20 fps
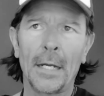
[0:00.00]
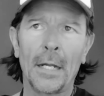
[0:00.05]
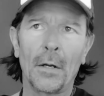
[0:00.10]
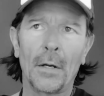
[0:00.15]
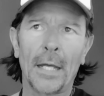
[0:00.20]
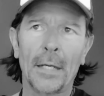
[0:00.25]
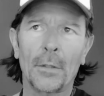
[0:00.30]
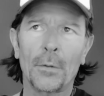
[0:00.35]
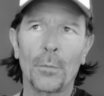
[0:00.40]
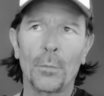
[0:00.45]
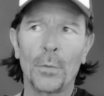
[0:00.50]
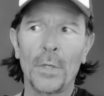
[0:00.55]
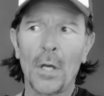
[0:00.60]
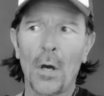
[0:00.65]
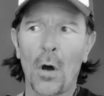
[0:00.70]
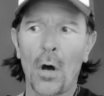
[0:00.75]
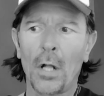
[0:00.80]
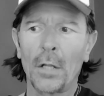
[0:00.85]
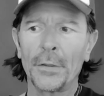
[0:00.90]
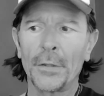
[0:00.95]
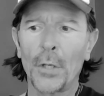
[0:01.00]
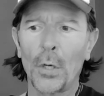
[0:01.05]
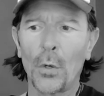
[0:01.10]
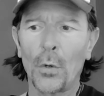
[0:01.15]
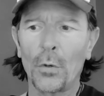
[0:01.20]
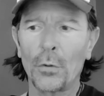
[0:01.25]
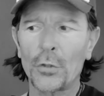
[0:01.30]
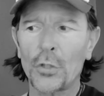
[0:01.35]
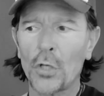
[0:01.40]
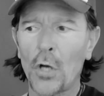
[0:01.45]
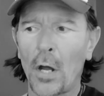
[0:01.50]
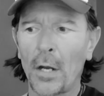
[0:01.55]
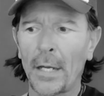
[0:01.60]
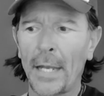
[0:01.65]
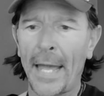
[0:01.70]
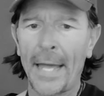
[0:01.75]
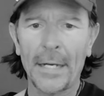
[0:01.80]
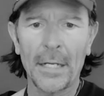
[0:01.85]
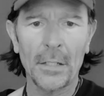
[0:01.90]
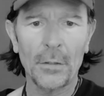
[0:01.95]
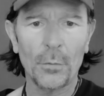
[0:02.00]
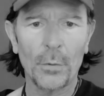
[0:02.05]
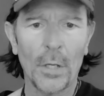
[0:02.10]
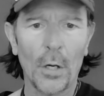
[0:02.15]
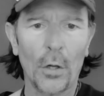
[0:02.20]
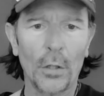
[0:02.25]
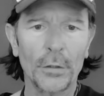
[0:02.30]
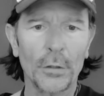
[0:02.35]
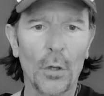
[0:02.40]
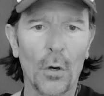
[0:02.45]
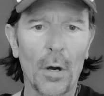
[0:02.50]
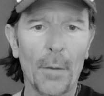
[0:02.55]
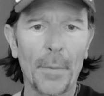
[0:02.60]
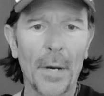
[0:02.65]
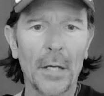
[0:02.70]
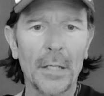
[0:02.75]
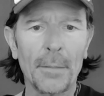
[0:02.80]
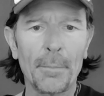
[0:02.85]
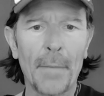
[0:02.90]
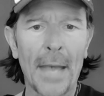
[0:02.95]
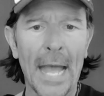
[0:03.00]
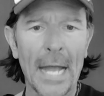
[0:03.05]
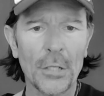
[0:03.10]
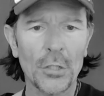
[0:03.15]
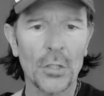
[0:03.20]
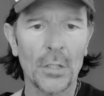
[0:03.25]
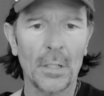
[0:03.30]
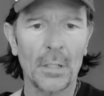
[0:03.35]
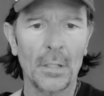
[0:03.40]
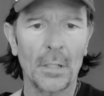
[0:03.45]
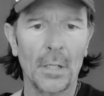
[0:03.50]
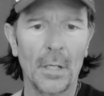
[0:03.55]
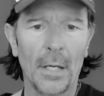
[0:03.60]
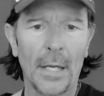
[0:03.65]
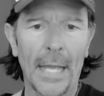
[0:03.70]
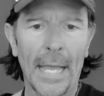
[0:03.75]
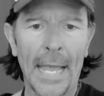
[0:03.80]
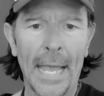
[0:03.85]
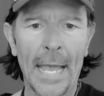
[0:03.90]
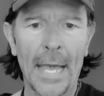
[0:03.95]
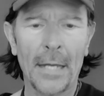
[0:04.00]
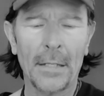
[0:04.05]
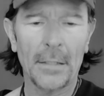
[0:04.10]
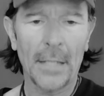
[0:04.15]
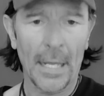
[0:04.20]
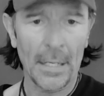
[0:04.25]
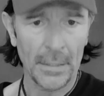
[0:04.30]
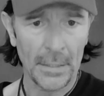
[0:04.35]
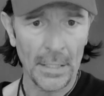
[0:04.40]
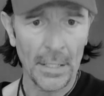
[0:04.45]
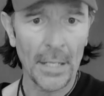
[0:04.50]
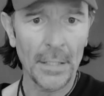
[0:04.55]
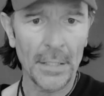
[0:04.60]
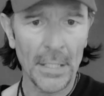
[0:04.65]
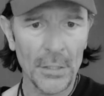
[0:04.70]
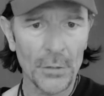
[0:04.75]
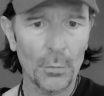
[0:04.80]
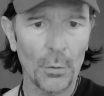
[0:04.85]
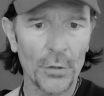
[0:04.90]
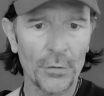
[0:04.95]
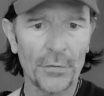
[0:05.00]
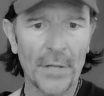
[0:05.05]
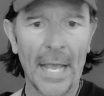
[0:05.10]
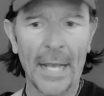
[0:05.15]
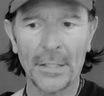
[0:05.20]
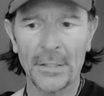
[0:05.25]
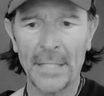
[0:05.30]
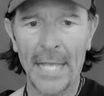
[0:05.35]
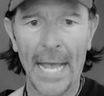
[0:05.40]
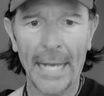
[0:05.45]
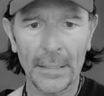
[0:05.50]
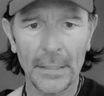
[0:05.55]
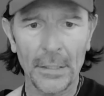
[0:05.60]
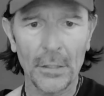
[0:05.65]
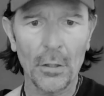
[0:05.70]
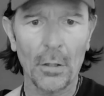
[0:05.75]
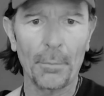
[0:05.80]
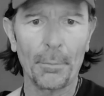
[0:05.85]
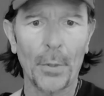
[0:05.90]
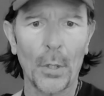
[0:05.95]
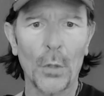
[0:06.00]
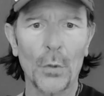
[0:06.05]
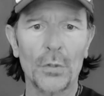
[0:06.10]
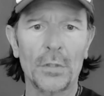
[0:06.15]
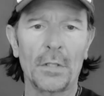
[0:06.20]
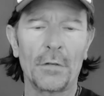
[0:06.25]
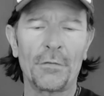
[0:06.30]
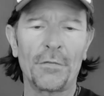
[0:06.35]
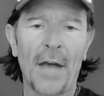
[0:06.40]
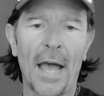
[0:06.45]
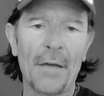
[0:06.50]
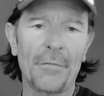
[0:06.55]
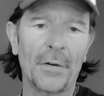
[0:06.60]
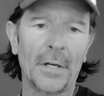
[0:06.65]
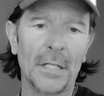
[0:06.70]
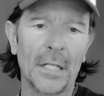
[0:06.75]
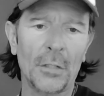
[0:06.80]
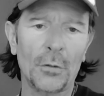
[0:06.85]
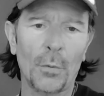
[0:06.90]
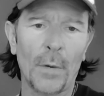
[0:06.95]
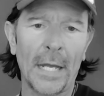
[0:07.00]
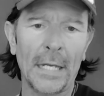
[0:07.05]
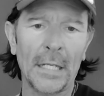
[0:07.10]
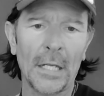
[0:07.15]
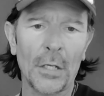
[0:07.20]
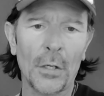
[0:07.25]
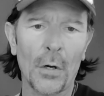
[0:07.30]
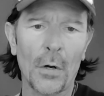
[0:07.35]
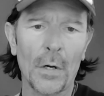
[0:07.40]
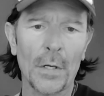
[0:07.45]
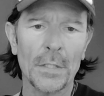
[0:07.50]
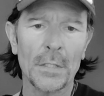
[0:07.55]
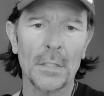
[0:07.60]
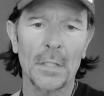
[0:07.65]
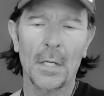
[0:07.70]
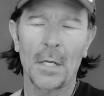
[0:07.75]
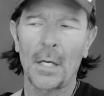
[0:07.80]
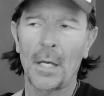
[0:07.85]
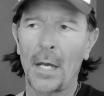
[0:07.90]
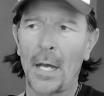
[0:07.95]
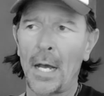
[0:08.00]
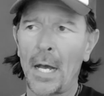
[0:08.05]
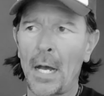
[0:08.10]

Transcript: yeah, now like we all know John Lennon, we all know about Imagine, and this was exactly composed in 528 hertz.